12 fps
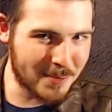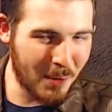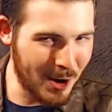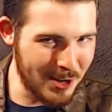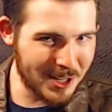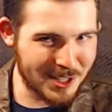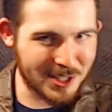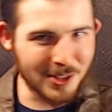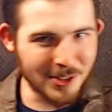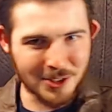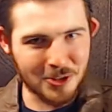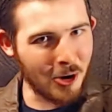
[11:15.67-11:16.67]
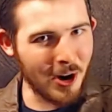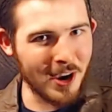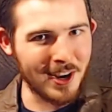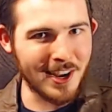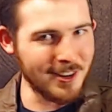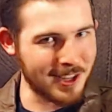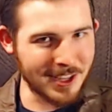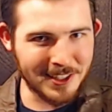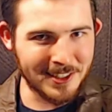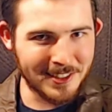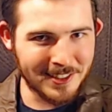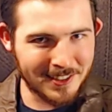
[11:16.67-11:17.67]
but you can still enjoy it and you
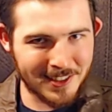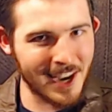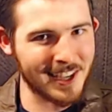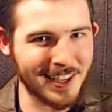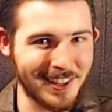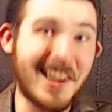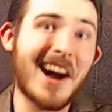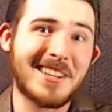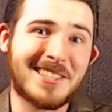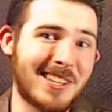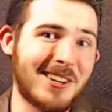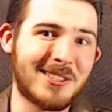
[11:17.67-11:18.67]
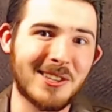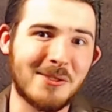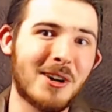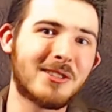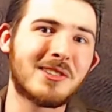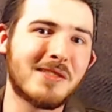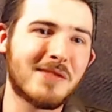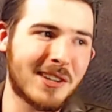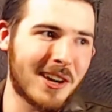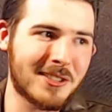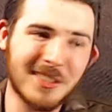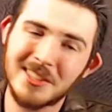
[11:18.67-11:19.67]
can take it not seriously whatsoever
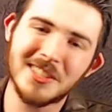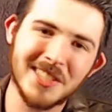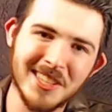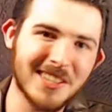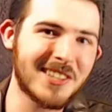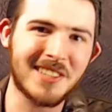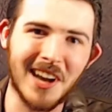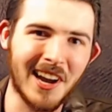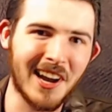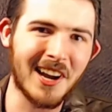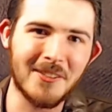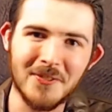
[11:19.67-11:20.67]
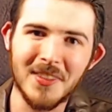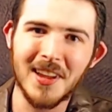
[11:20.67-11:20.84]
because it's just a good time